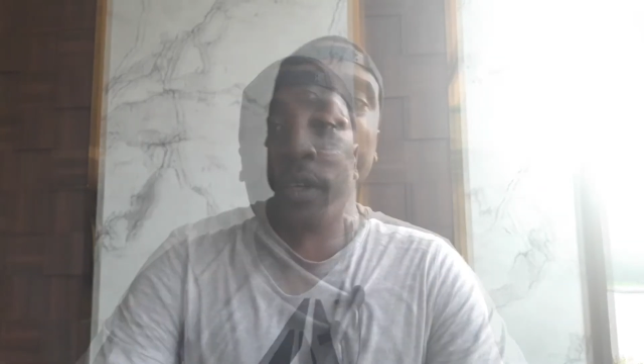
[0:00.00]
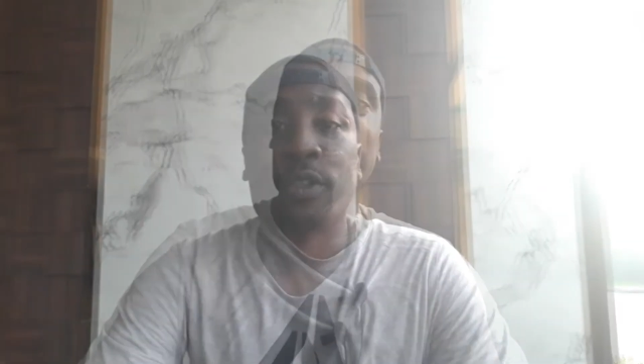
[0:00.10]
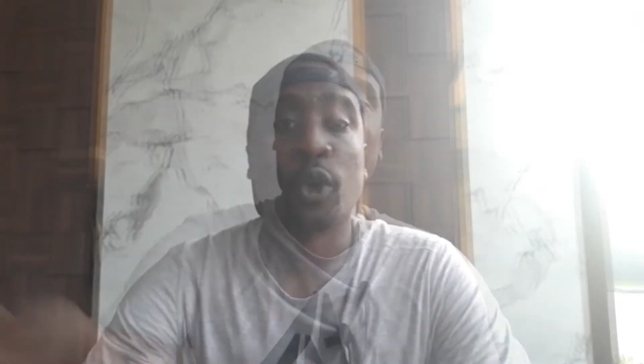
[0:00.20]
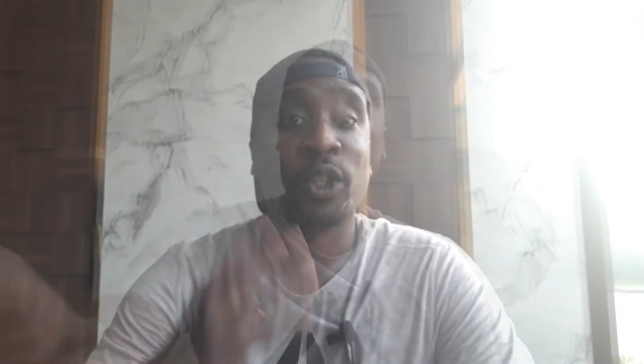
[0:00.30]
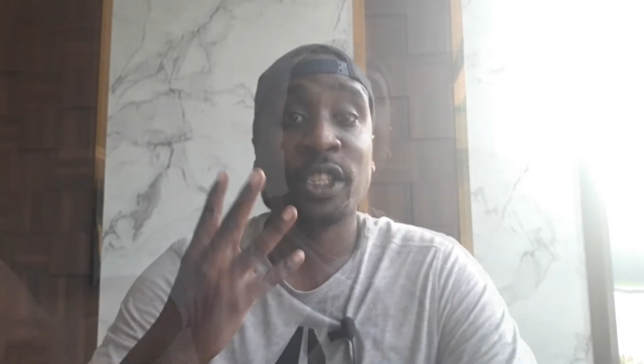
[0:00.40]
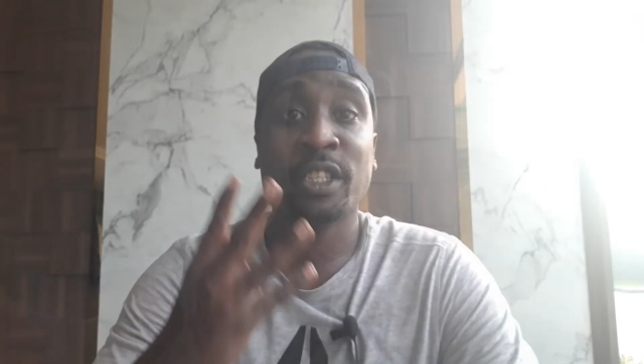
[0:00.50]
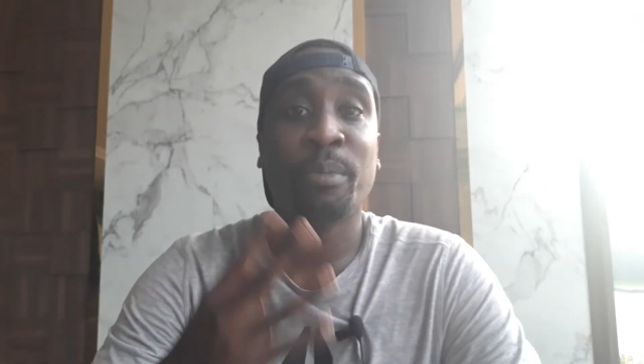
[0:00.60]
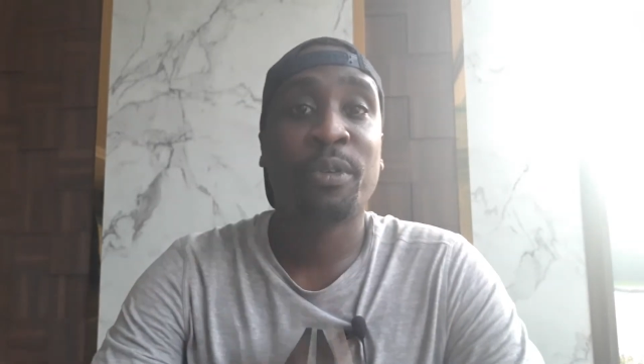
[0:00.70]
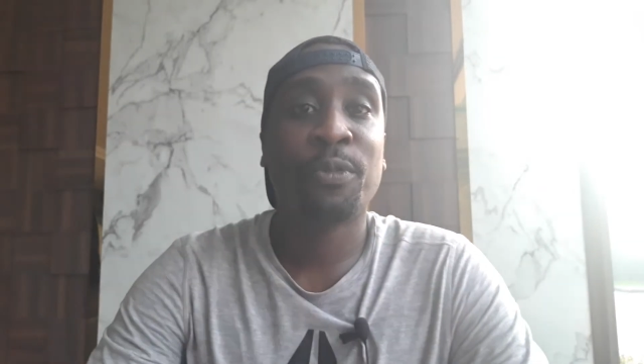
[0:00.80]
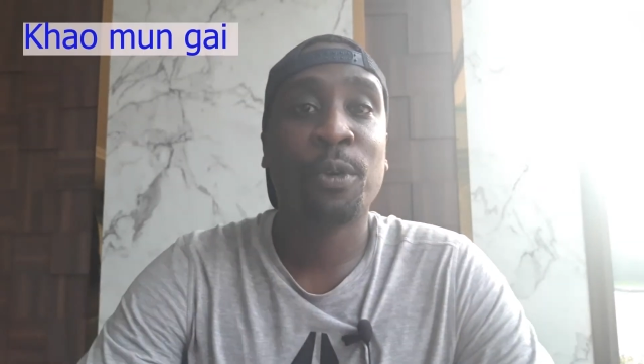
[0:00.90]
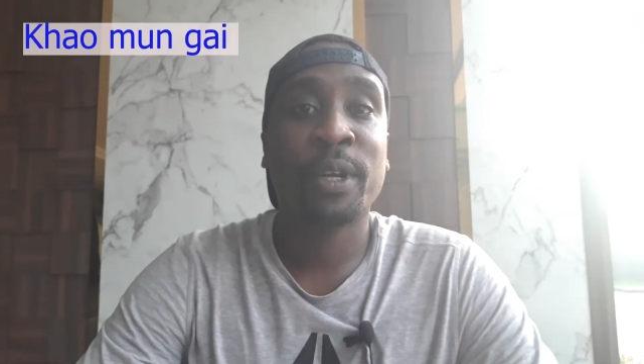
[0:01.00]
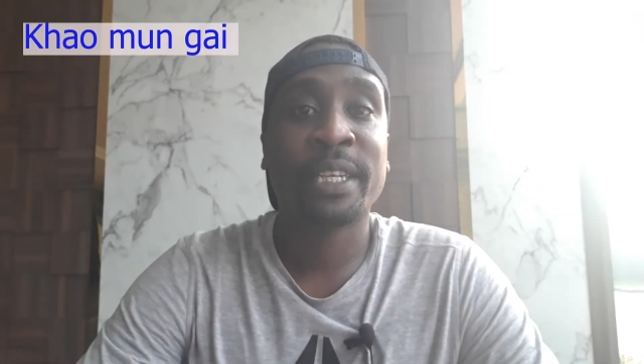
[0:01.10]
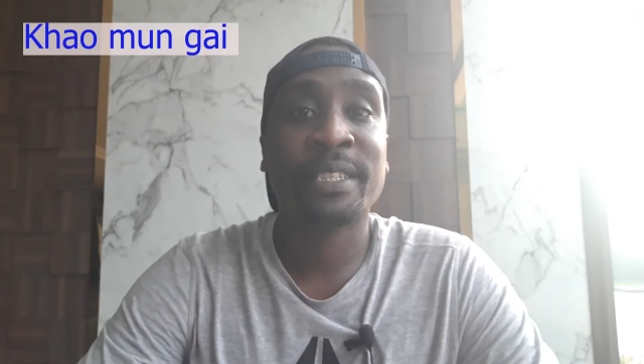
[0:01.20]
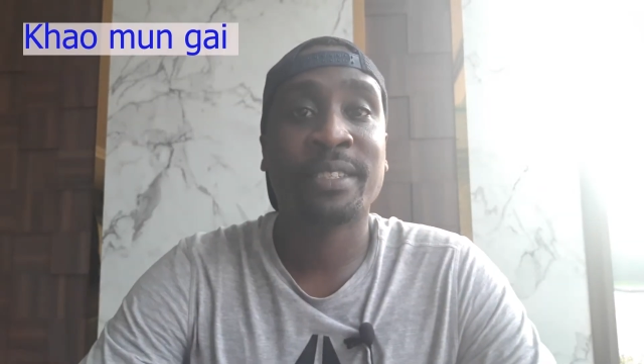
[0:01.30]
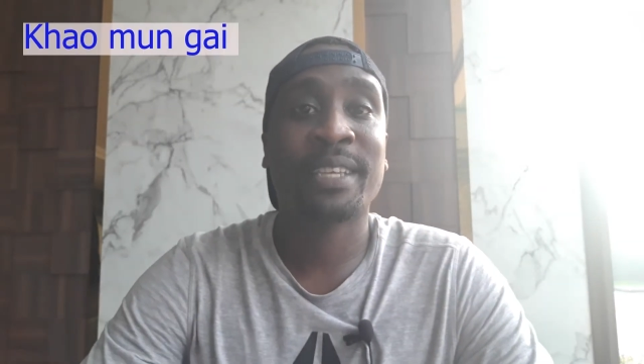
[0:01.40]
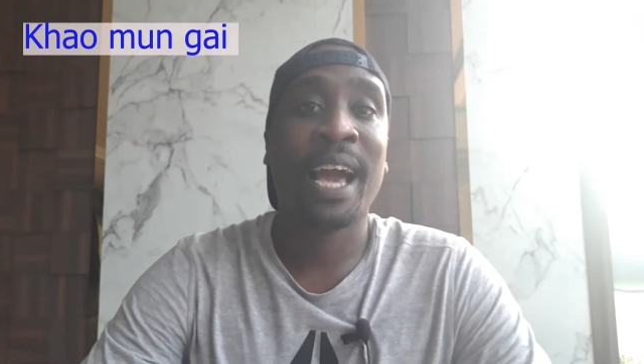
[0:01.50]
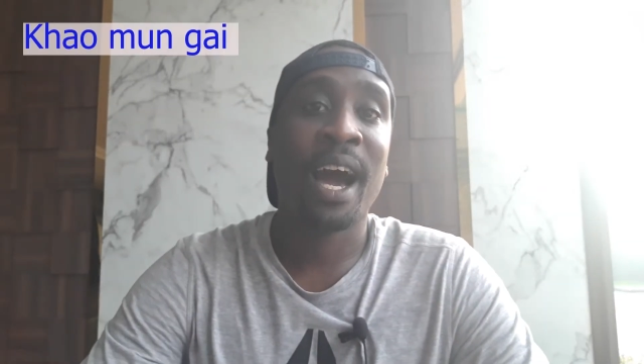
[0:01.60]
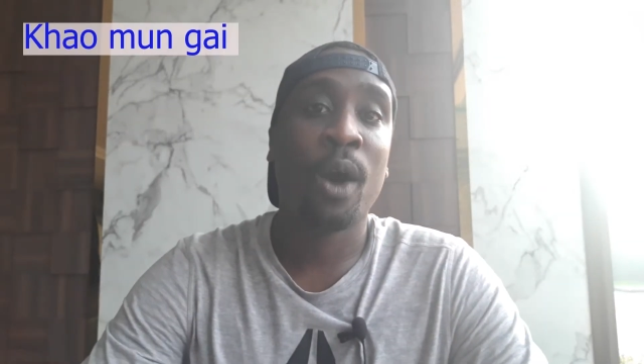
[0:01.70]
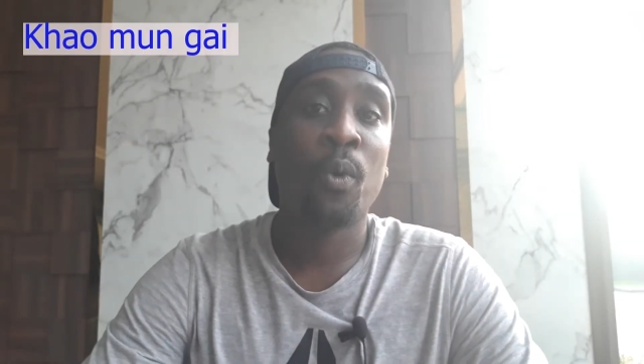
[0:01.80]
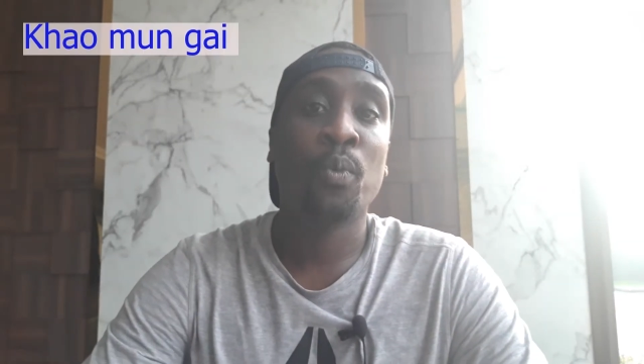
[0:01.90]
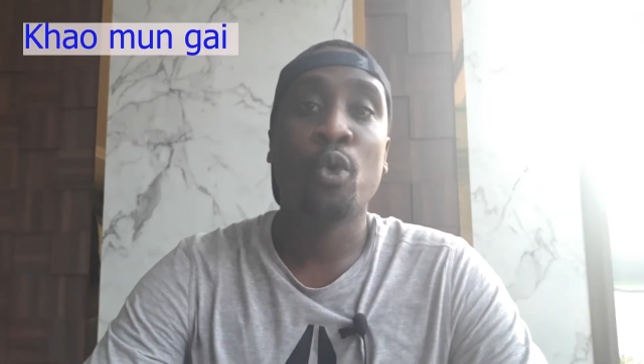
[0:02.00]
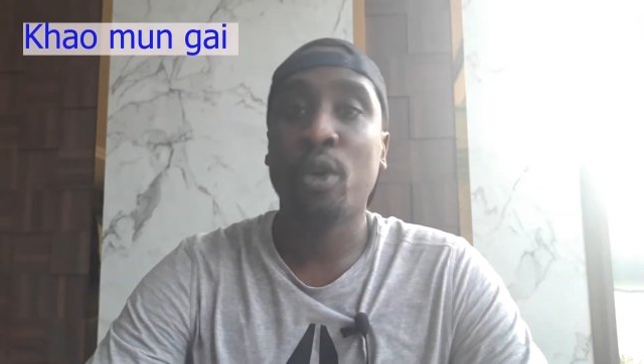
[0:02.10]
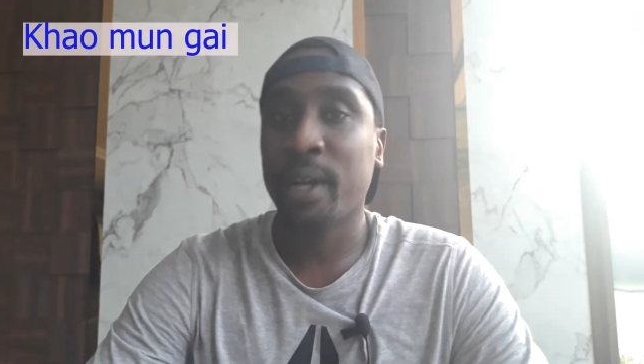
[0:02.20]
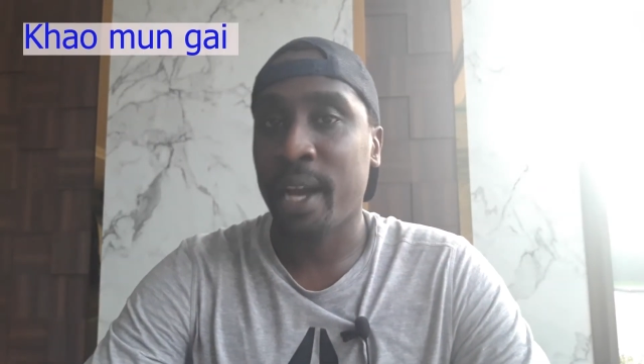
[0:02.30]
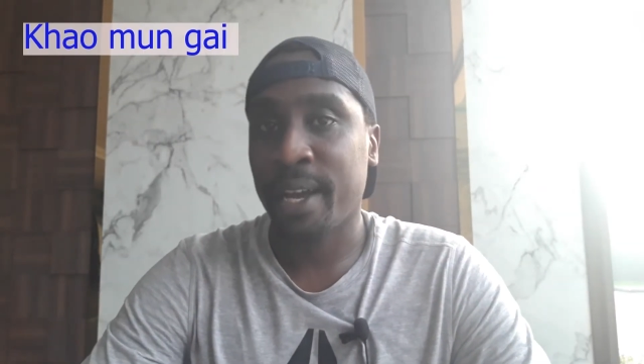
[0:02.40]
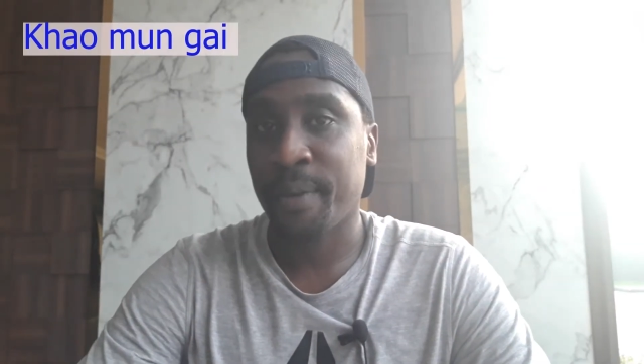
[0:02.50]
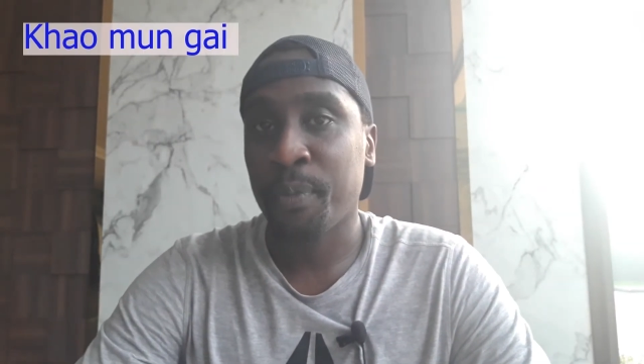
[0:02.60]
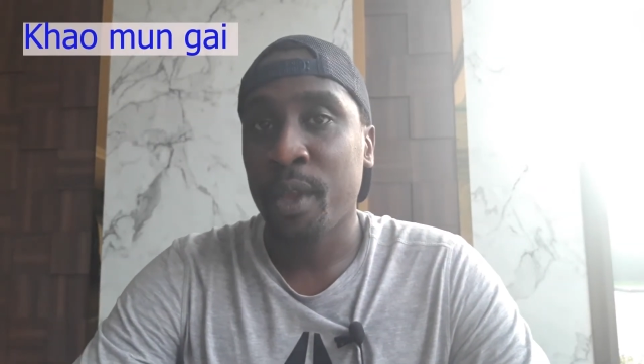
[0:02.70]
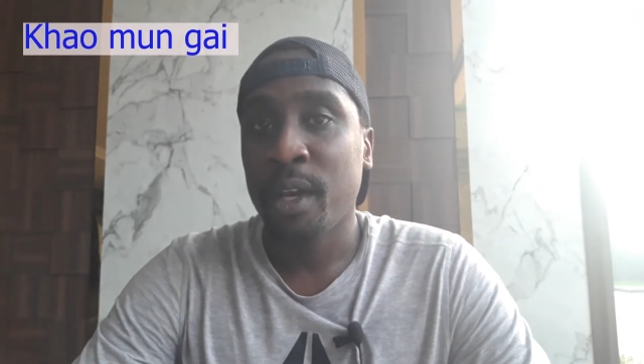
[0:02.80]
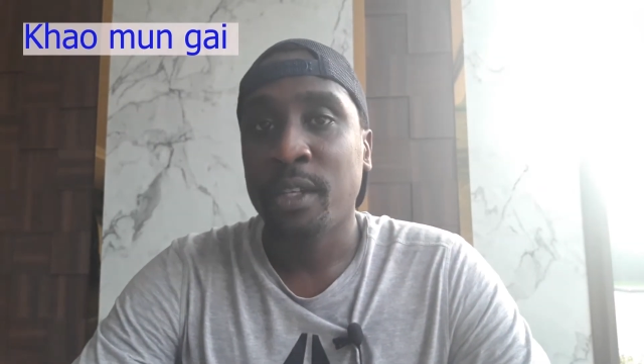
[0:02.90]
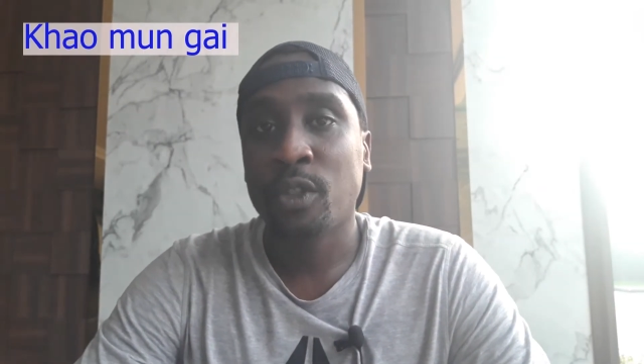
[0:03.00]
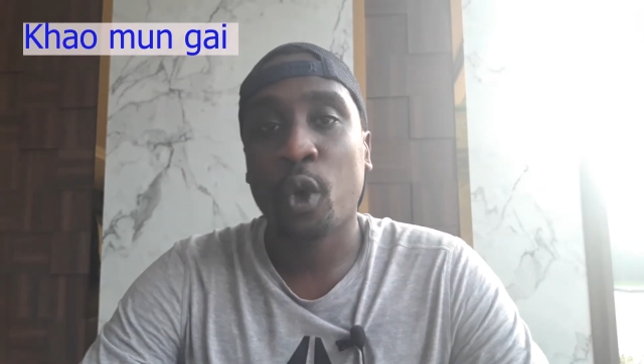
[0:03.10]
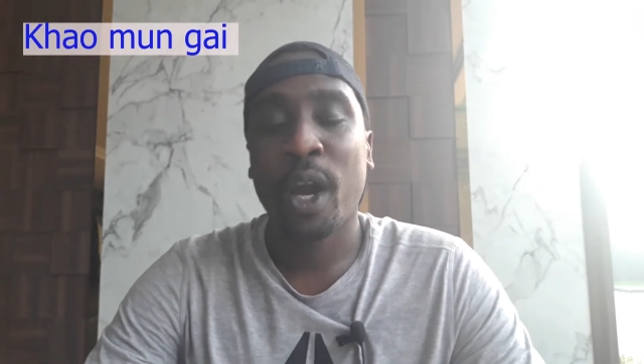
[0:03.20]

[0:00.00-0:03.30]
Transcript: So dish number 4 is Khao Mungai. So Khao